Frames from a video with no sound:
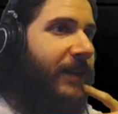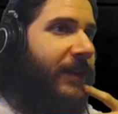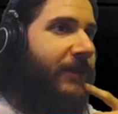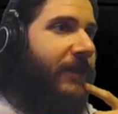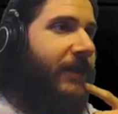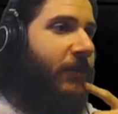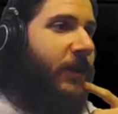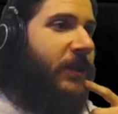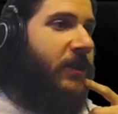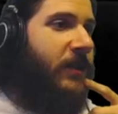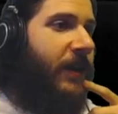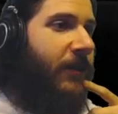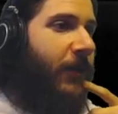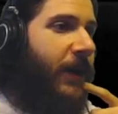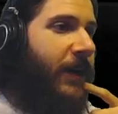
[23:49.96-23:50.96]
live at the witch's
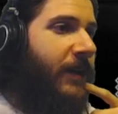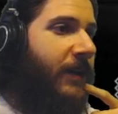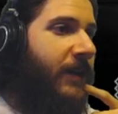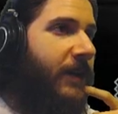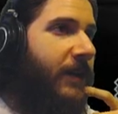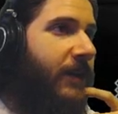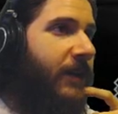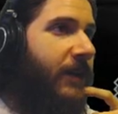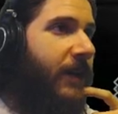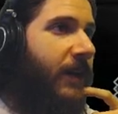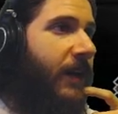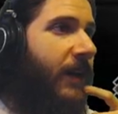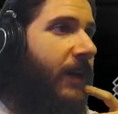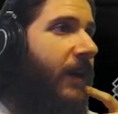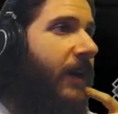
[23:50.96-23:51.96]
hut, right?
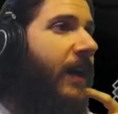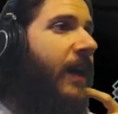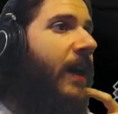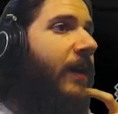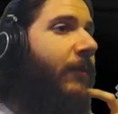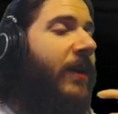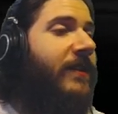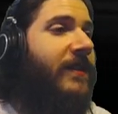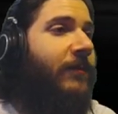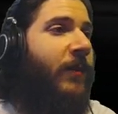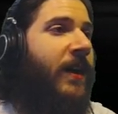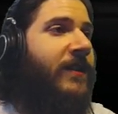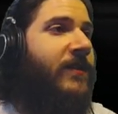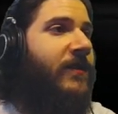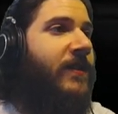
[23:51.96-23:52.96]
I'm hunting
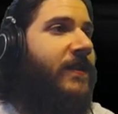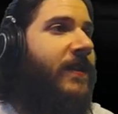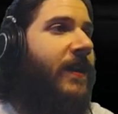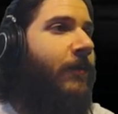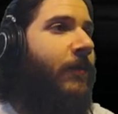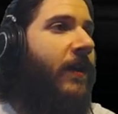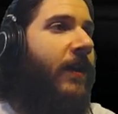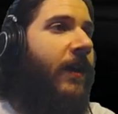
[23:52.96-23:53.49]
monsters this time.